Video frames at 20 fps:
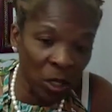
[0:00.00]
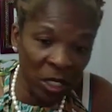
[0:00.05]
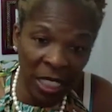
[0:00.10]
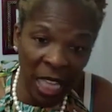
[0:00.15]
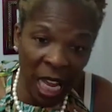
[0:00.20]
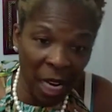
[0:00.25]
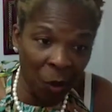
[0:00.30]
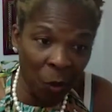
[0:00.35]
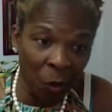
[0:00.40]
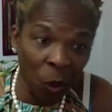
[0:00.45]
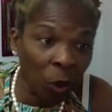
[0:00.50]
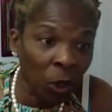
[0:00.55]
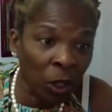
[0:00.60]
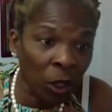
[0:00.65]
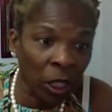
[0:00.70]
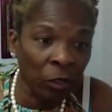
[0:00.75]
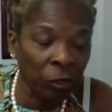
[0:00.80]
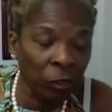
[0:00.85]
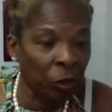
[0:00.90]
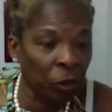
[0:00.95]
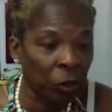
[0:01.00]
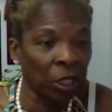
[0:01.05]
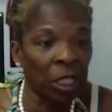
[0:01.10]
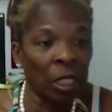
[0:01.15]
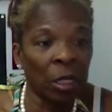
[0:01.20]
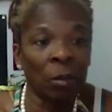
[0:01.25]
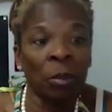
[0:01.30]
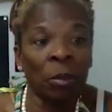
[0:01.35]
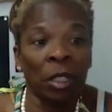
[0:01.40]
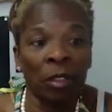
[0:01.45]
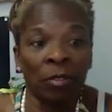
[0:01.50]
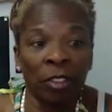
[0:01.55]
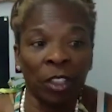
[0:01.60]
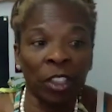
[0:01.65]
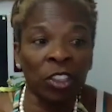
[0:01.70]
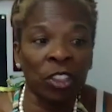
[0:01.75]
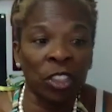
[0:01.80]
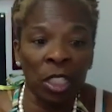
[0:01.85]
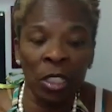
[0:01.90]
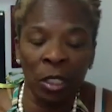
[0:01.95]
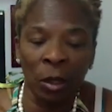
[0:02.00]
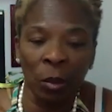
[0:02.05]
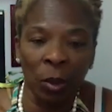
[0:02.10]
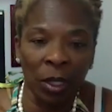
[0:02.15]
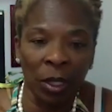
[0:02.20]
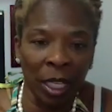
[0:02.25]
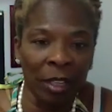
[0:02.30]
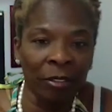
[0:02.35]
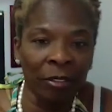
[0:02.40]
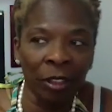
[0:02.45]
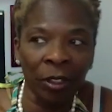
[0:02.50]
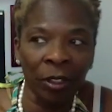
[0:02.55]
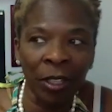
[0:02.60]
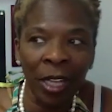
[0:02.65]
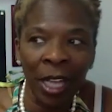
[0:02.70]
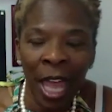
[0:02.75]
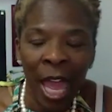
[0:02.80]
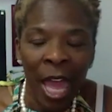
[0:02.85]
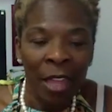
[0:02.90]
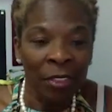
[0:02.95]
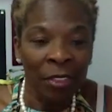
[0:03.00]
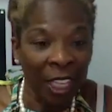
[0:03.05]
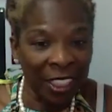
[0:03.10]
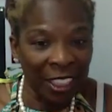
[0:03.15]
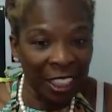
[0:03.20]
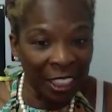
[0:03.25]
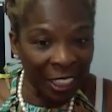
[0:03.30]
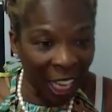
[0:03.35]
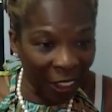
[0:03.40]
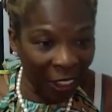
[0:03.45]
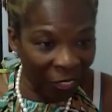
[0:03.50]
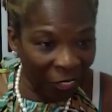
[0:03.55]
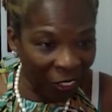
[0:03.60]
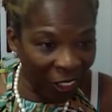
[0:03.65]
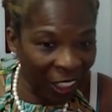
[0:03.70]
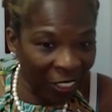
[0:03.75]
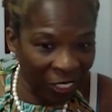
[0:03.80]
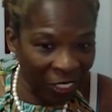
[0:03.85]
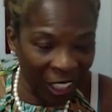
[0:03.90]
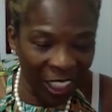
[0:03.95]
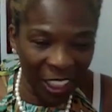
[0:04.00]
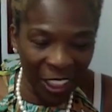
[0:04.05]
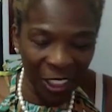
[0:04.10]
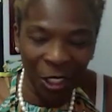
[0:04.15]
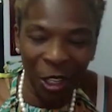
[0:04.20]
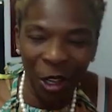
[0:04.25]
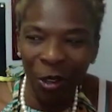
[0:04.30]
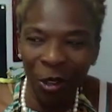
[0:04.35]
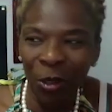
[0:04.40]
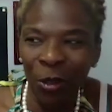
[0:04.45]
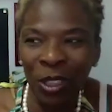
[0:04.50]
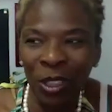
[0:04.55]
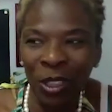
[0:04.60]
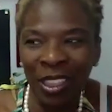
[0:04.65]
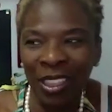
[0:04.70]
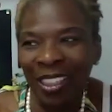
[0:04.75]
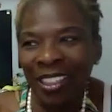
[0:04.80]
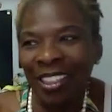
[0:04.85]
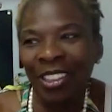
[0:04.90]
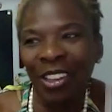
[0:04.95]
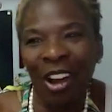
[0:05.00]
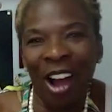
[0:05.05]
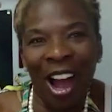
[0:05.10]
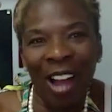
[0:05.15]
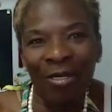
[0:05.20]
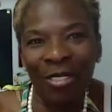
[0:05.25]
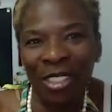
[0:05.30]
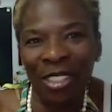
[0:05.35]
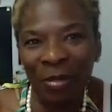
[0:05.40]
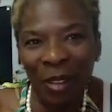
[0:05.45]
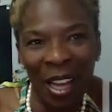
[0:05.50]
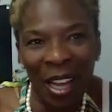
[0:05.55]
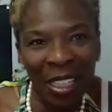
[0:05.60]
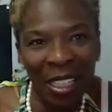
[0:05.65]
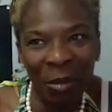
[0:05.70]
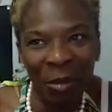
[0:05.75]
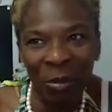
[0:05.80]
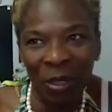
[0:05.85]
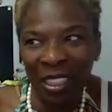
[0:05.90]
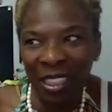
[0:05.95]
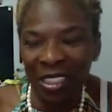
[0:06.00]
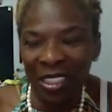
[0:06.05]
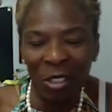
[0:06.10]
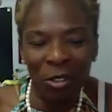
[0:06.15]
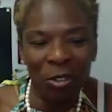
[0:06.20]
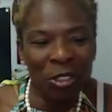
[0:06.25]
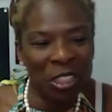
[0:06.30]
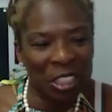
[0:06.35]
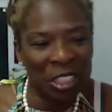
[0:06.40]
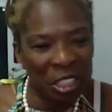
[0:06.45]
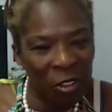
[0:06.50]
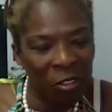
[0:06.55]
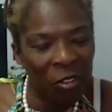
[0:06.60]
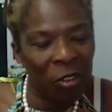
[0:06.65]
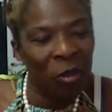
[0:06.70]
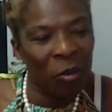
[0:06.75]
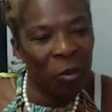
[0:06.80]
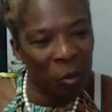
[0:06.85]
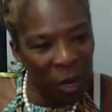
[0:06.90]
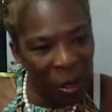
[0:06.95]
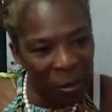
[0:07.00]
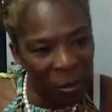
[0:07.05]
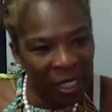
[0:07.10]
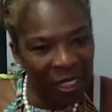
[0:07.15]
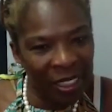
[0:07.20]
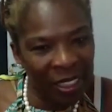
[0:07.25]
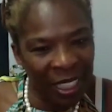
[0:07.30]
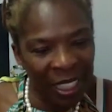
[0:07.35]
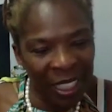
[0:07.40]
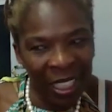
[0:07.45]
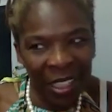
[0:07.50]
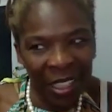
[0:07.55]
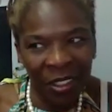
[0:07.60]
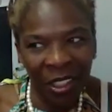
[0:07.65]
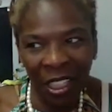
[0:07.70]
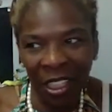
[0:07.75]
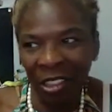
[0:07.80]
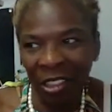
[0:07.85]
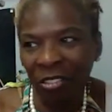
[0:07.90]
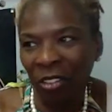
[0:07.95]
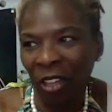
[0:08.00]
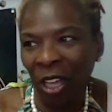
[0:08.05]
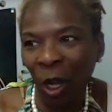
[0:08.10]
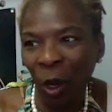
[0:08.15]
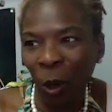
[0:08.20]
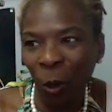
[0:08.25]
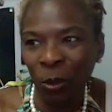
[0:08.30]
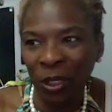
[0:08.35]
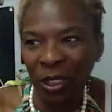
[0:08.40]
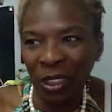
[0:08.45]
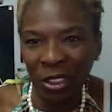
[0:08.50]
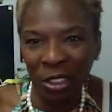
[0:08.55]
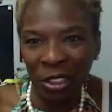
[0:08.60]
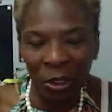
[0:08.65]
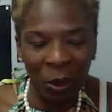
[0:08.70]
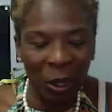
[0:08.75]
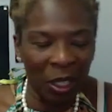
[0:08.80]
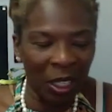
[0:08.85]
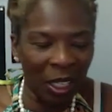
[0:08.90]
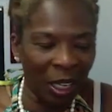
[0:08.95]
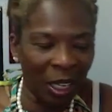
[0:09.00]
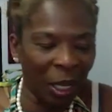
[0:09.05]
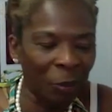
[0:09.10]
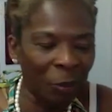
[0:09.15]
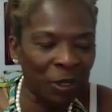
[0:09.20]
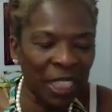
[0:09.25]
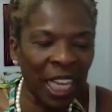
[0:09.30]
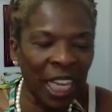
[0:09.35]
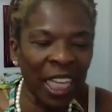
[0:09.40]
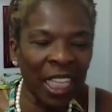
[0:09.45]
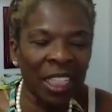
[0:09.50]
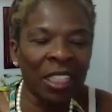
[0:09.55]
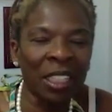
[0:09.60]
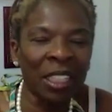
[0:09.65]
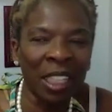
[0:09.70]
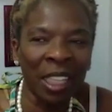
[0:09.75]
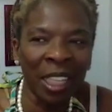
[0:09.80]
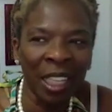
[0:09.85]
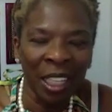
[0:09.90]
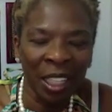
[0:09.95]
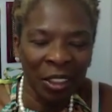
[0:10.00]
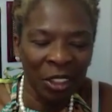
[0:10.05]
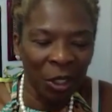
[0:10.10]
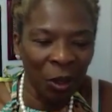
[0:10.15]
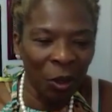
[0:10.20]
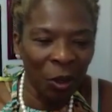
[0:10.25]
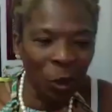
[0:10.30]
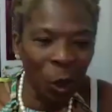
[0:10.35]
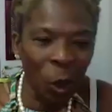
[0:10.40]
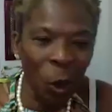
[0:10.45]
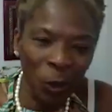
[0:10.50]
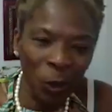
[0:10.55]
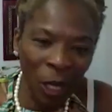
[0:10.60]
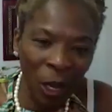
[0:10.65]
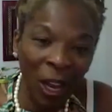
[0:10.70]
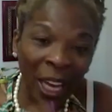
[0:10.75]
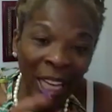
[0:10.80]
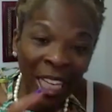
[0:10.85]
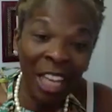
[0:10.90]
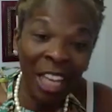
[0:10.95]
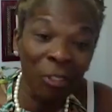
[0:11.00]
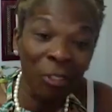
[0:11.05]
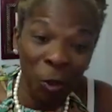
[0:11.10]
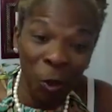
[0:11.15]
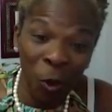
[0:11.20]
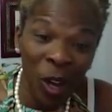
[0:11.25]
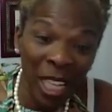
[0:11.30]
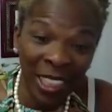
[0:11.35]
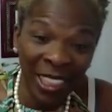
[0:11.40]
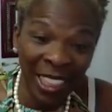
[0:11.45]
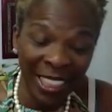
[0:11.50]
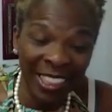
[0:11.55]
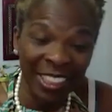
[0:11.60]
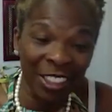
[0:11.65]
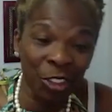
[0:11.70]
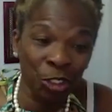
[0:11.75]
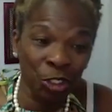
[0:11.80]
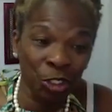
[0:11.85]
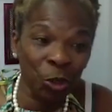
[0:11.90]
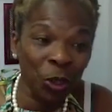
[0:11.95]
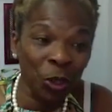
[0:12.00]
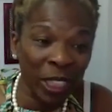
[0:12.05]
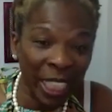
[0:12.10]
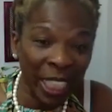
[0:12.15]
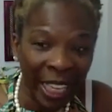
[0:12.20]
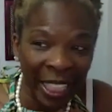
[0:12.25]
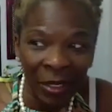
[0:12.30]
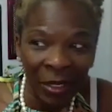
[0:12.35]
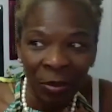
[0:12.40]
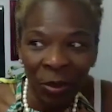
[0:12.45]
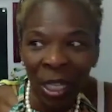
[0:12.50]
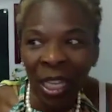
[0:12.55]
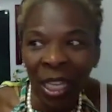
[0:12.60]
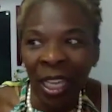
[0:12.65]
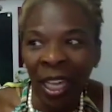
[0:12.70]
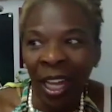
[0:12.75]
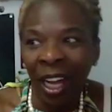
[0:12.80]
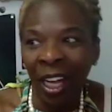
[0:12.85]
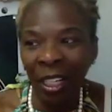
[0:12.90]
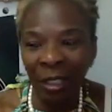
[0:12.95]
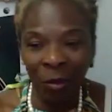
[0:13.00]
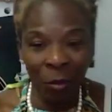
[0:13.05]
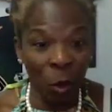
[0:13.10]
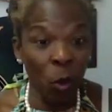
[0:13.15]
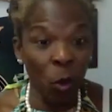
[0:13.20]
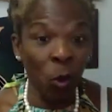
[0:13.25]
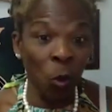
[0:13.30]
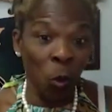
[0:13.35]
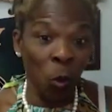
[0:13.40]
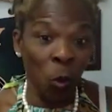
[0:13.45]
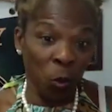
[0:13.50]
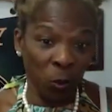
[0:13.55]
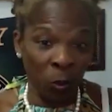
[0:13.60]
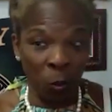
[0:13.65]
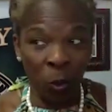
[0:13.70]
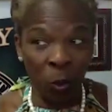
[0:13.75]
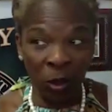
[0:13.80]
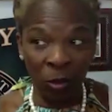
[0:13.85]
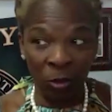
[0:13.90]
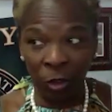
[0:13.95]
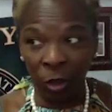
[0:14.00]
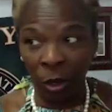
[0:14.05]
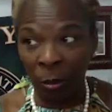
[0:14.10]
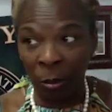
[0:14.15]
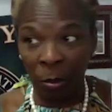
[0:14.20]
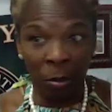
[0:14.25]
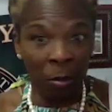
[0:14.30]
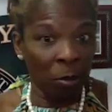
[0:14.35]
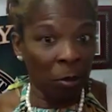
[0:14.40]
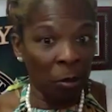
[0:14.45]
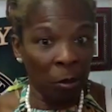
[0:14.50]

was not working for them, evictions or whatever. They did not think they could own. And, you know, I'm smiling because there's several women that I have helped obtain their own home. Now I have one that said, Shirley Ann, who went from,